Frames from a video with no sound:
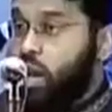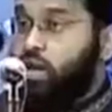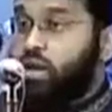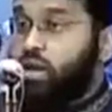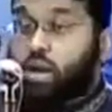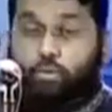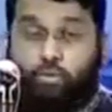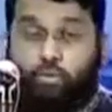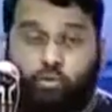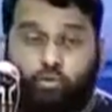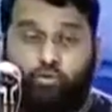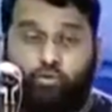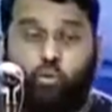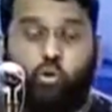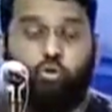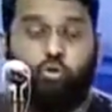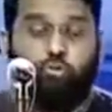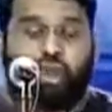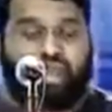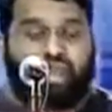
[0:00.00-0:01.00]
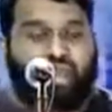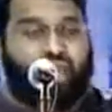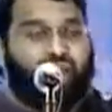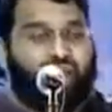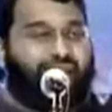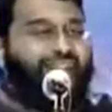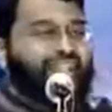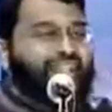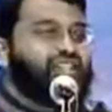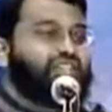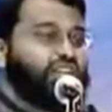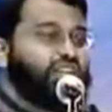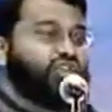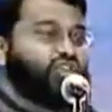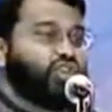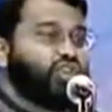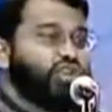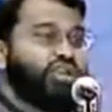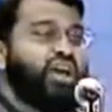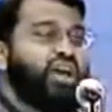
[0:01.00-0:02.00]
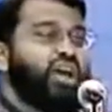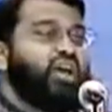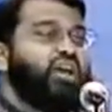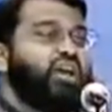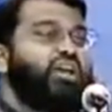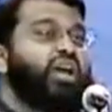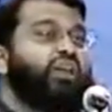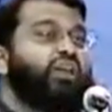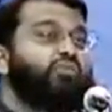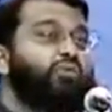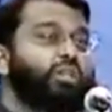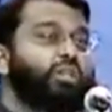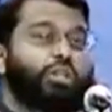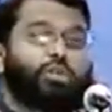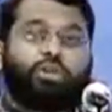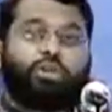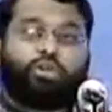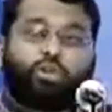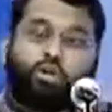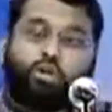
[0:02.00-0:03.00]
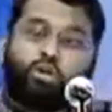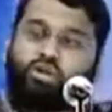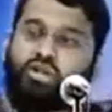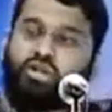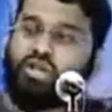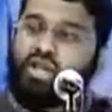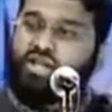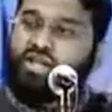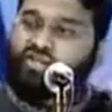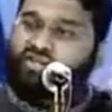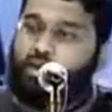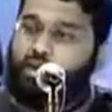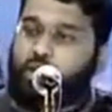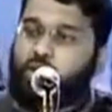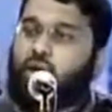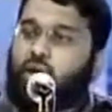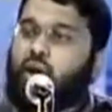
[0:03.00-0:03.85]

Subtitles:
number four, making an intention never to return to that sin.